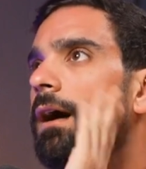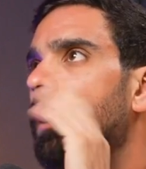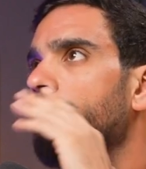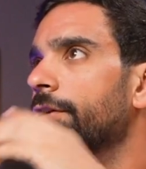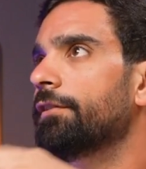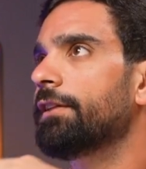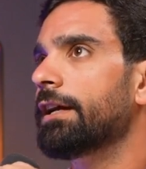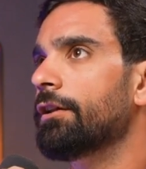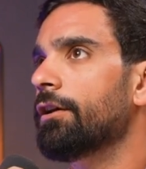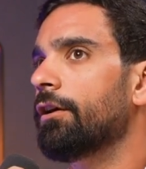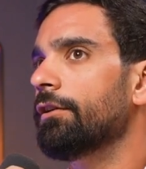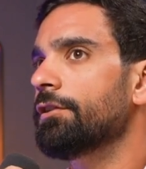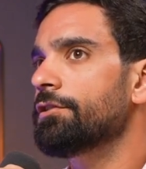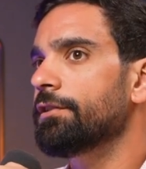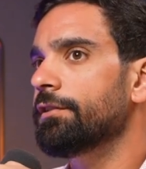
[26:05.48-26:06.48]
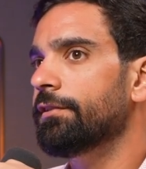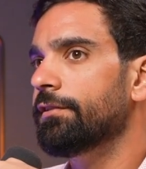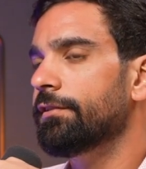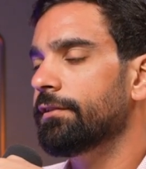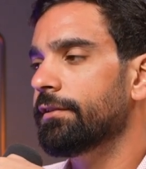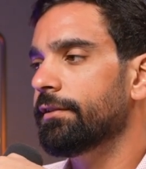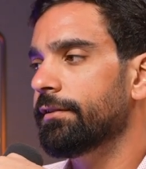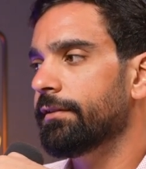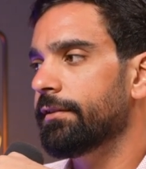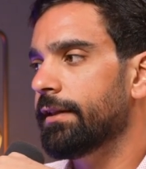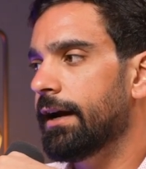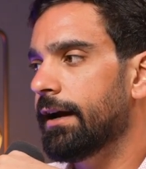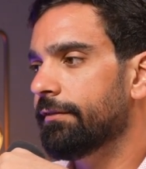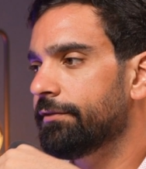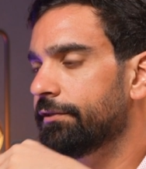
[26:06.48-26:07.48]
other technologies
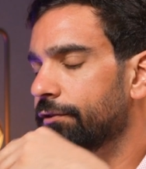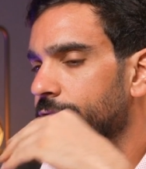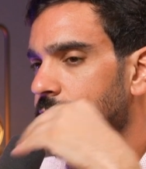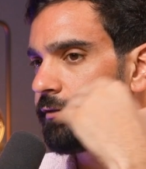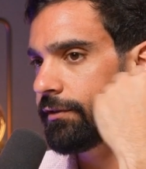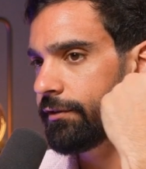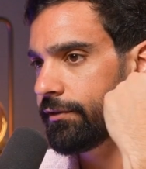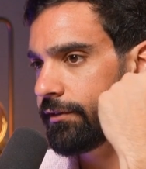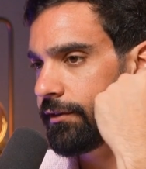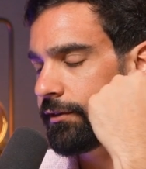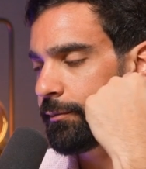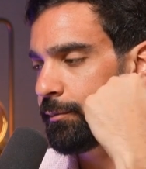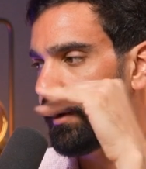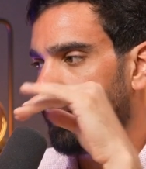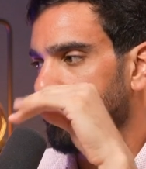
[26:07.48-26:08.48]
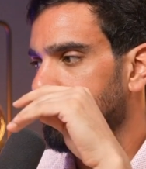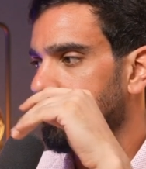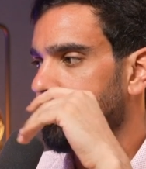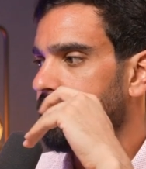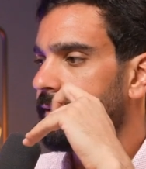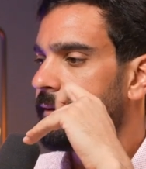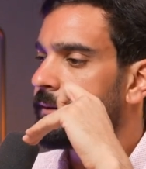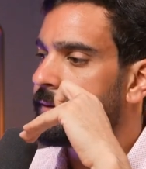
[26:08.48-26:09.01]
that have surfaced in the past